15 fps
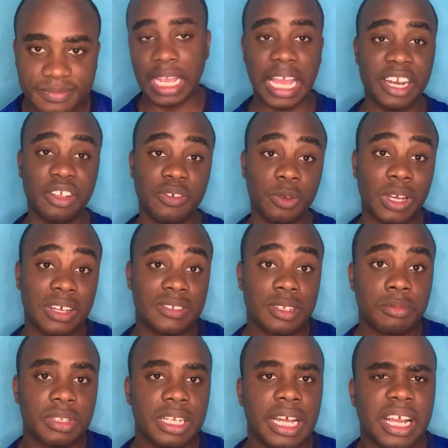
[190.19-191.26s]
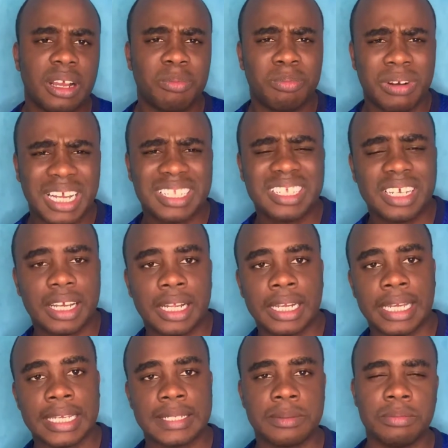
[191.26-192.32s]
And if you have something like a practical
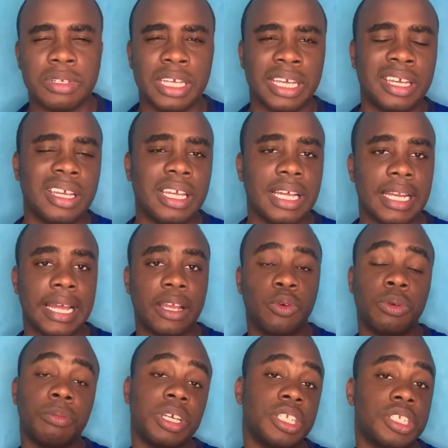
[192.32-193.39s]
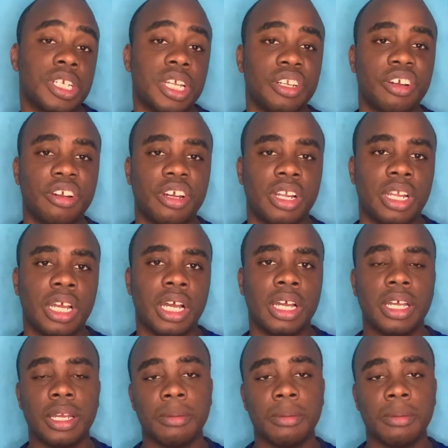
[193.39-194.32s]
S B A, like we mentioned earlier,